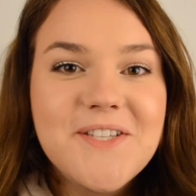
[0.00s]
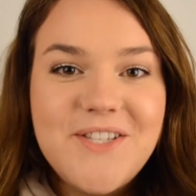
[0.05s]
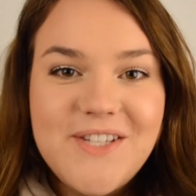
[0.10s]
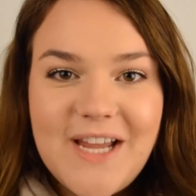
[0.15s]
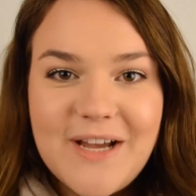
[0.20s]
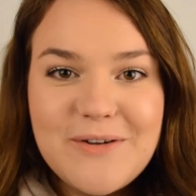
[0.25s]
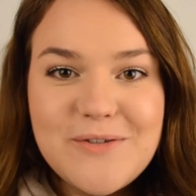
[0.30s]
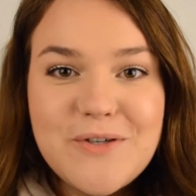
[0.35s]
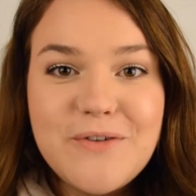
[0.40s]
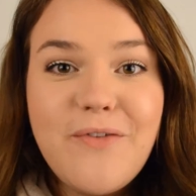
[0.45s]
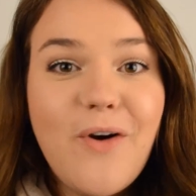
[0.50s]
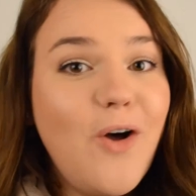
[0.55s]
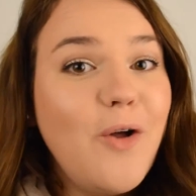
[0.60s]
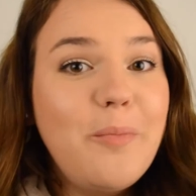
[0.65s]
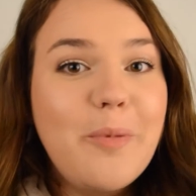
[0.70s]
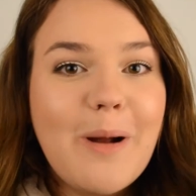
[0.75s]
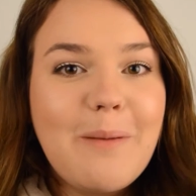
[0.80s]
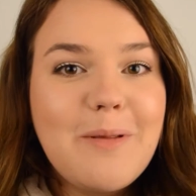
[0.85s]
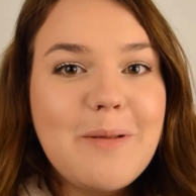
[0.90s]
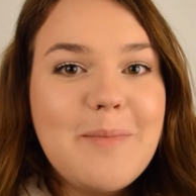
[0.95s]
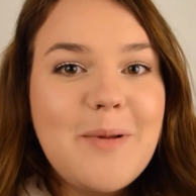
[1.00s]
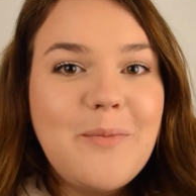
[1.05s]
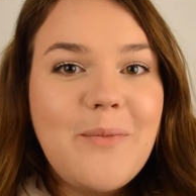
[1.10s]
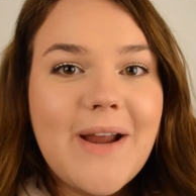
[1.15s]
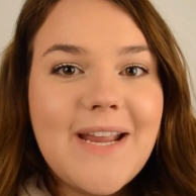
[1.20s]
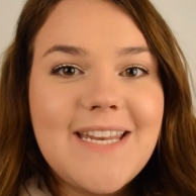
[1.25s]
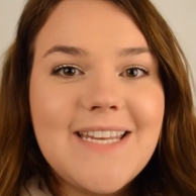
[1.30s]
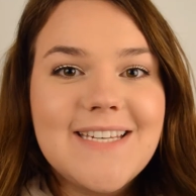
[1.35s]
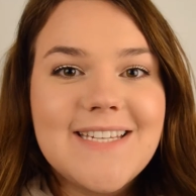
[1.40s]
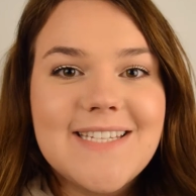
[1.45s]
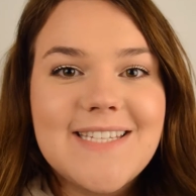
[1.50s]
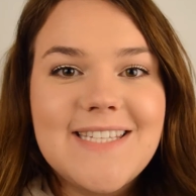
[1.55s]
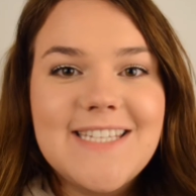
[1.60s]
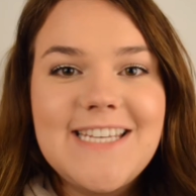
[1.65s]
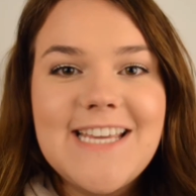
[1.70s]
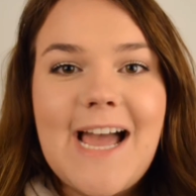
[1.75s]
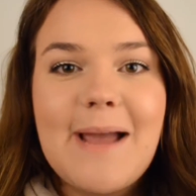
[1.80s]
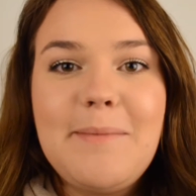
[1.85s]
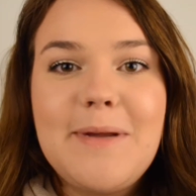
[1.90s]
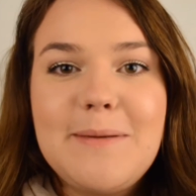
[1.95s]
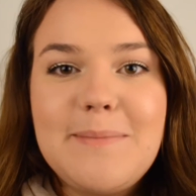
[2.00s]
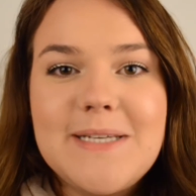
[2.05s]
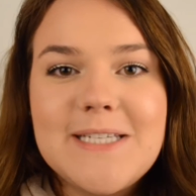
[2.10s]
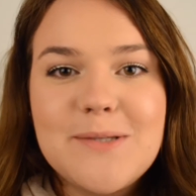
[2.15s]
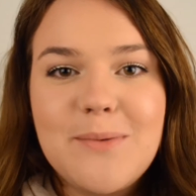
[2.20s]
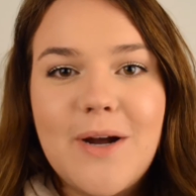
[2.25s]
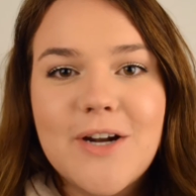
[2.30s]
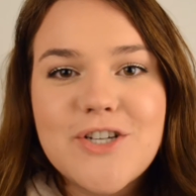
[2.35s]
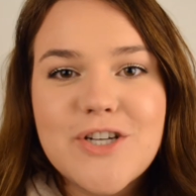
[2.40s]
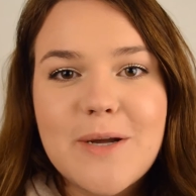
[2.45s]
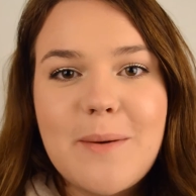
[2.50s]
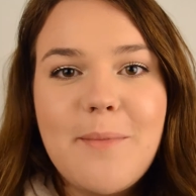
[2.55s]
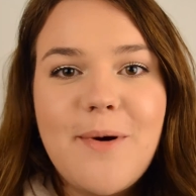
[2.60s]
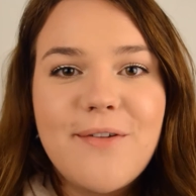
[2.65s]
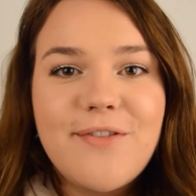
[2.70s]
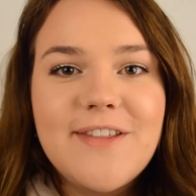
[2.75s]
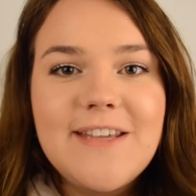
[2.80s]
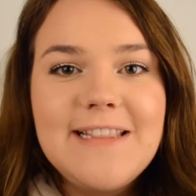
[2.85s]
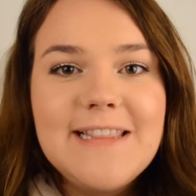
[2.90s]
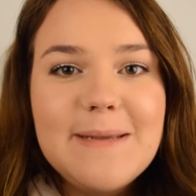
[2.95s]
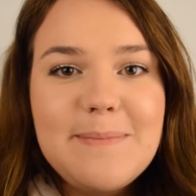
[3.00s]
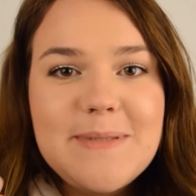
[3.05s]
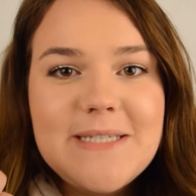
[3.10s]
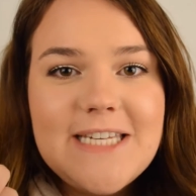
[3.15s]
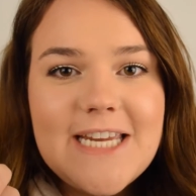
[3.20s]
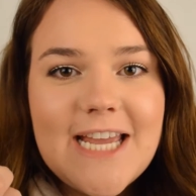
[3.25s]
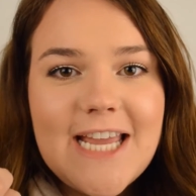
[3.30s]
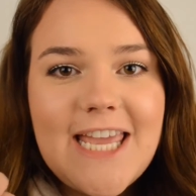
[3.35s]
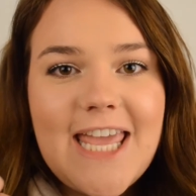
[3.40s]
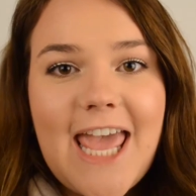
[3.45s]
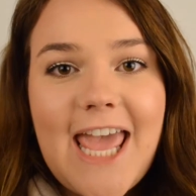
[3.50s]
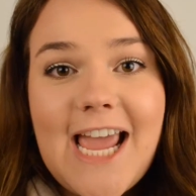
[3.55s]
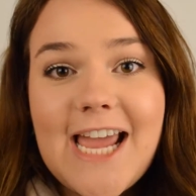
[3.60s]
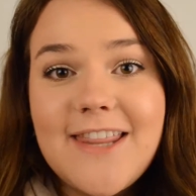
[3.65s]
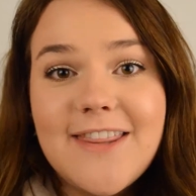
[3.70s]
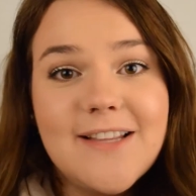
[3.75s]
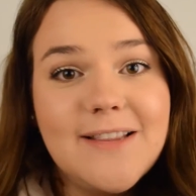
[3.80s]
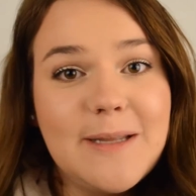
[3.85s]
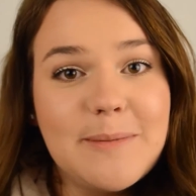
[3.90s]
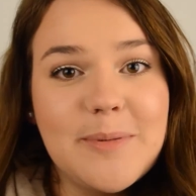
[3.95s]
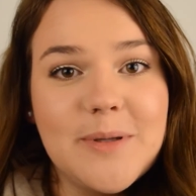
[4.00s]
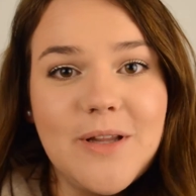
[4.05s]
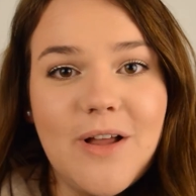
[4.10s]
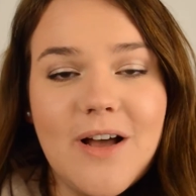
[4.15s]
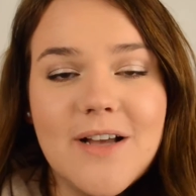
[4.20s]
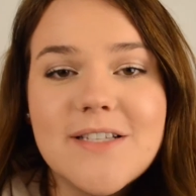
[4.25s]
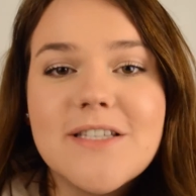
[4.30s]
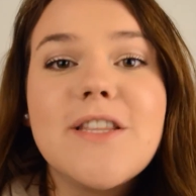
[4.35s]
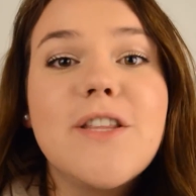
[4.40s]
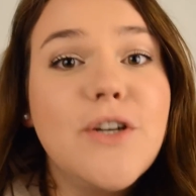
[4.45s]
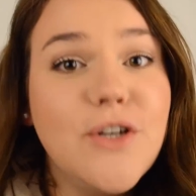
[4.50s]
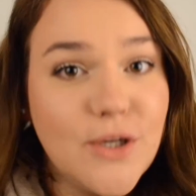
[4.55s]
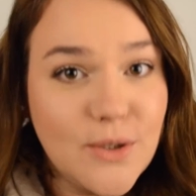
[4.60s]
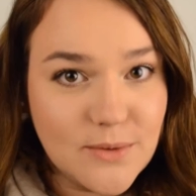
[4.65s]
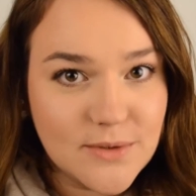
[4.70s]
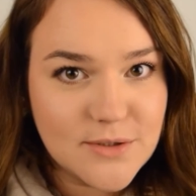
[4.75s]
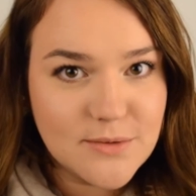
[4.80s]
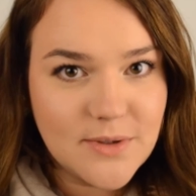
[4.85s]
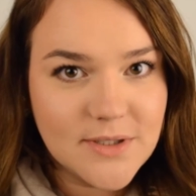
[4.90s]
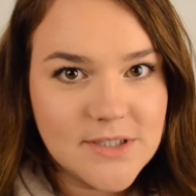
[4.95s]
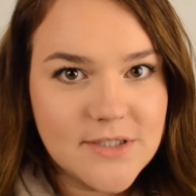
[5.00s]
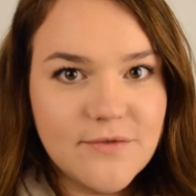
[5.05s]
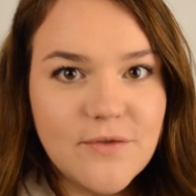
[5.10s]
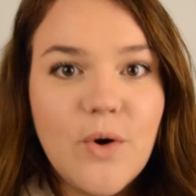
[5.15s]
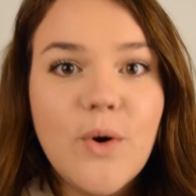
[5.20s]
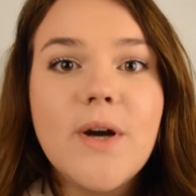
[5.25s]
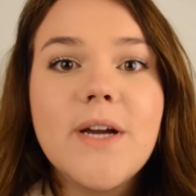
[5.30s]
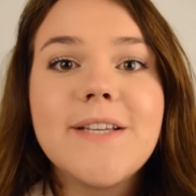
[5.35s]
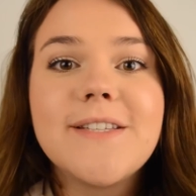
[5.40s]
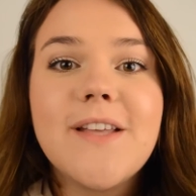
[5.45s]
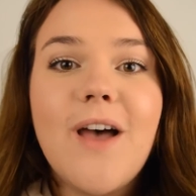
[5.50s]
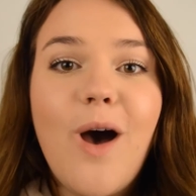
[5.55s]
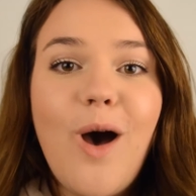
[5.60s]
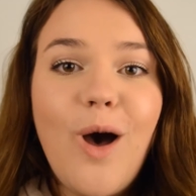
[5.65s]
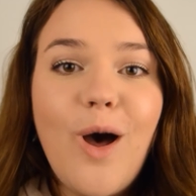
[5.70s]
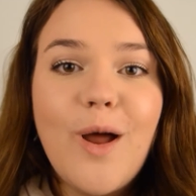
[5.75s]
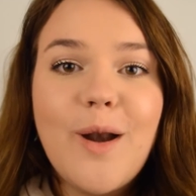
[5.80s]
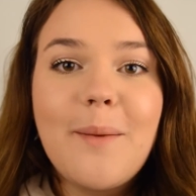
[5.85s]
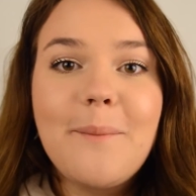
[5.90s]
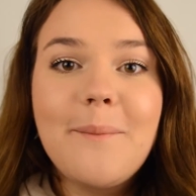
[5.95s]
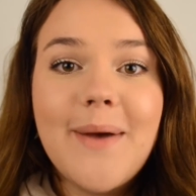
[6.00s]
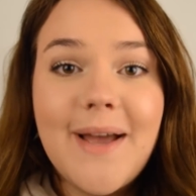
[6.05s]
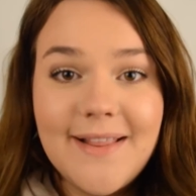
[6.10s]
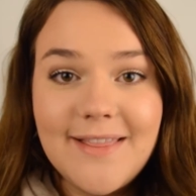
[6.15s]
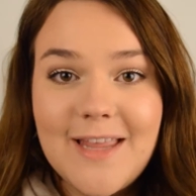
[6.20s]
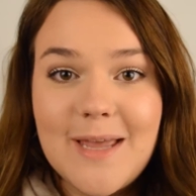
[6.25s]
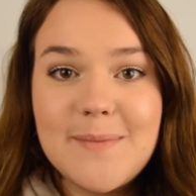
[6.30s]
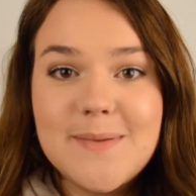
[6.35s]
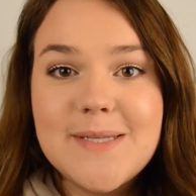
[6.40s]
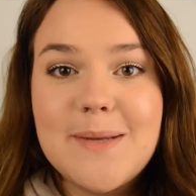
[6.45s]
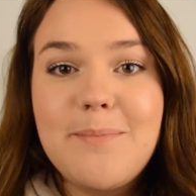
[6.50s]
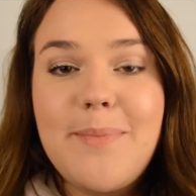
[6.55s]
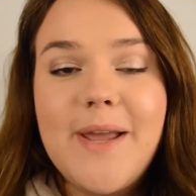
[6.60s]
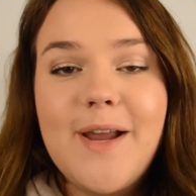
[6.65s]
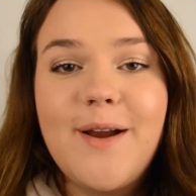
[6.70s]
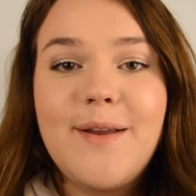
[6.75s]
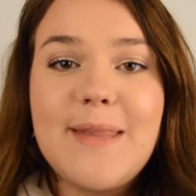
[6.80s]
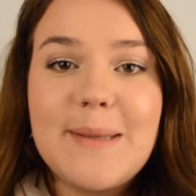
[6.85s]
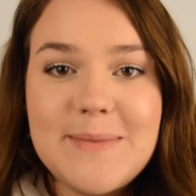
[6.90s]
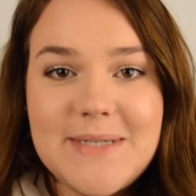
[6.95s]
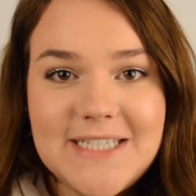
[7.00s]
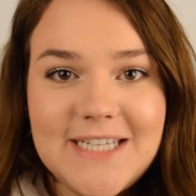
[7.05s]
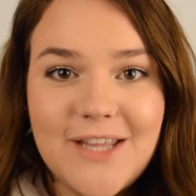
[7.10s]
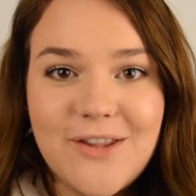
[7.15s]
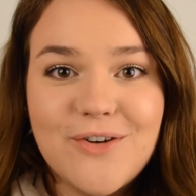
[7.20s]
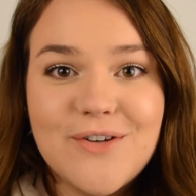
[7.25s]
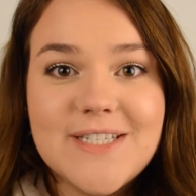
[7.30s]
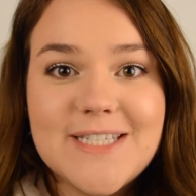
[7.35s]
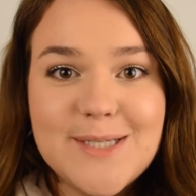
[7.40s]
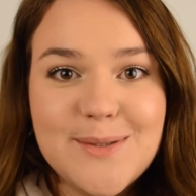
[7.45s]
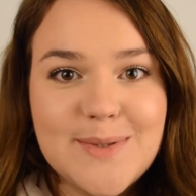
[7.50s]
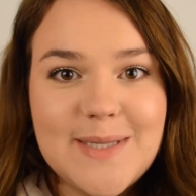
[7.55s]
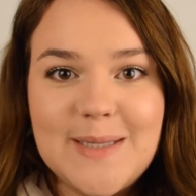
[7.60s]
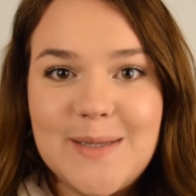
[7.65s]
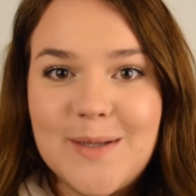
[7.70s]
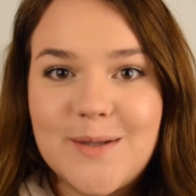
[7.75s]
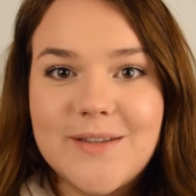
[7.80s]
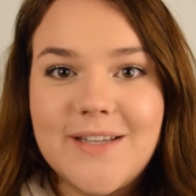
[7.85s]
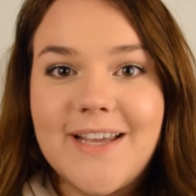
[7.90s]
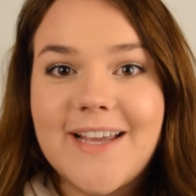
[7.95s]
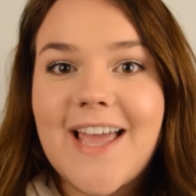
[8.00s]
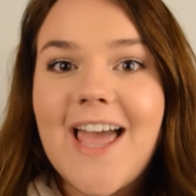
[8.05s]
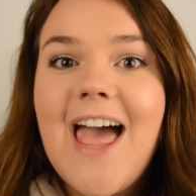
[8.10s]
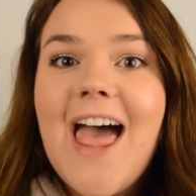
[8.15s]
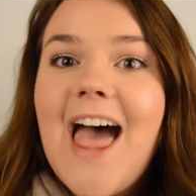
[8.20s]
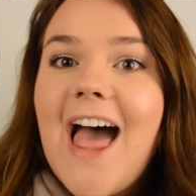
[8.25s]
So now as you've all probably been waiting to see, I'm gonna be swatching both the lipstick and the lip gloss, the newest ones of course, on my lips and pairing them together to see what they look like.